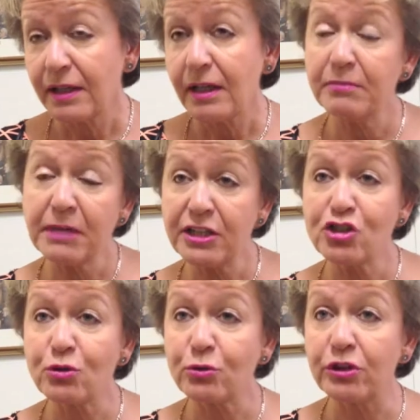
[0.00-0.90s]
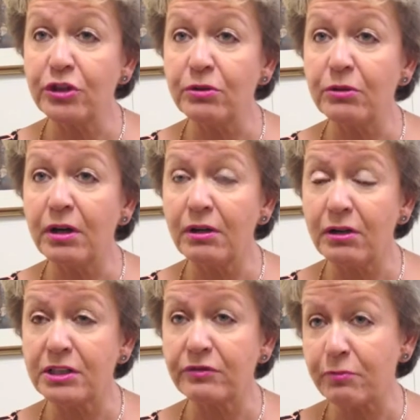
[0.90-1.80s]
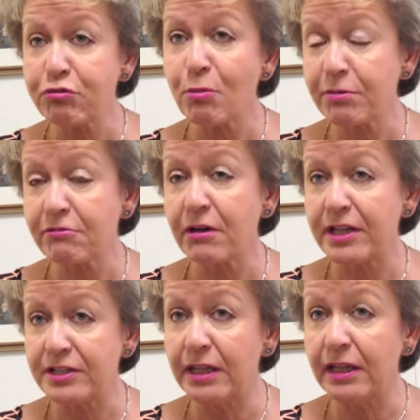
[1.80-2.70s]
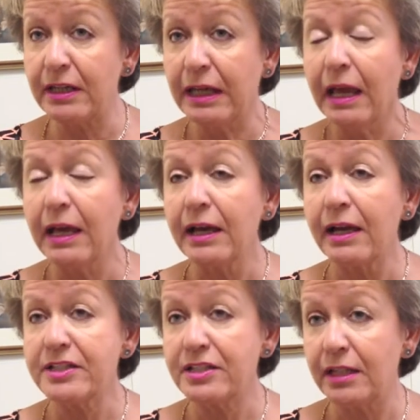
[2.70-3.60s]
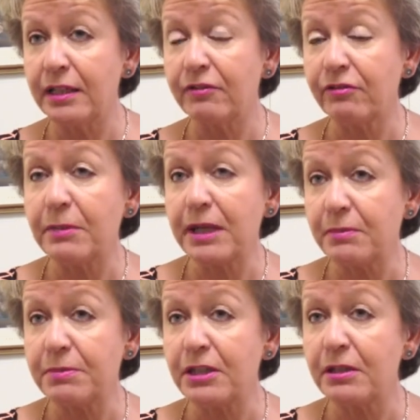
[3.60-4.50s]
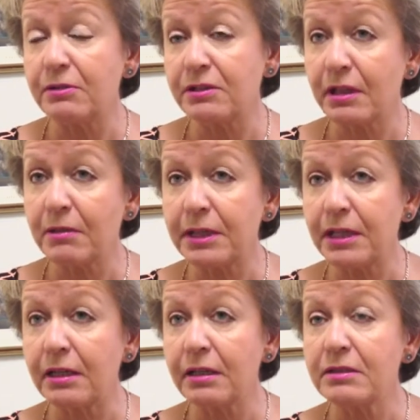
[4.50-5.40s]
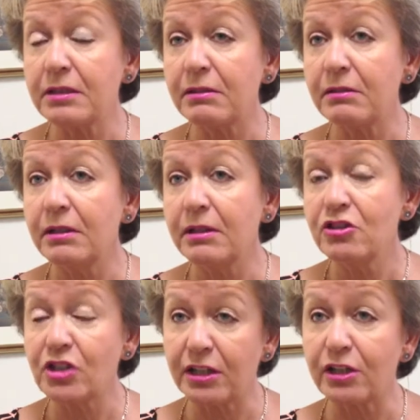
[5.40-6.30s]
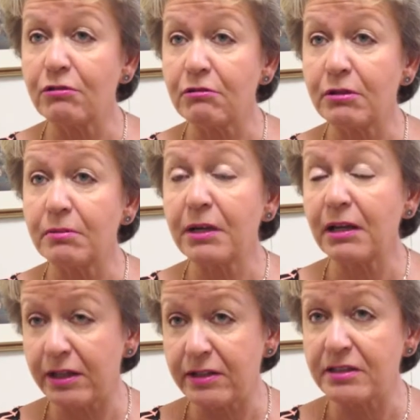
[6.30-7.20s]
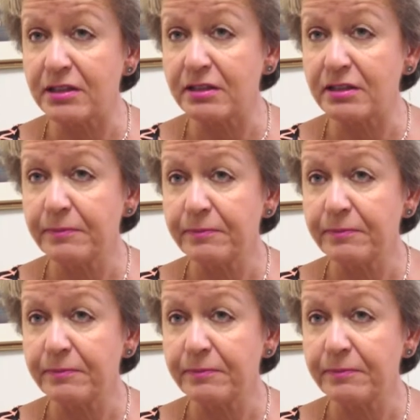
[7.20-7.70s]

And make sure that you ask for proper ID from anybody who's coming to check your appliances.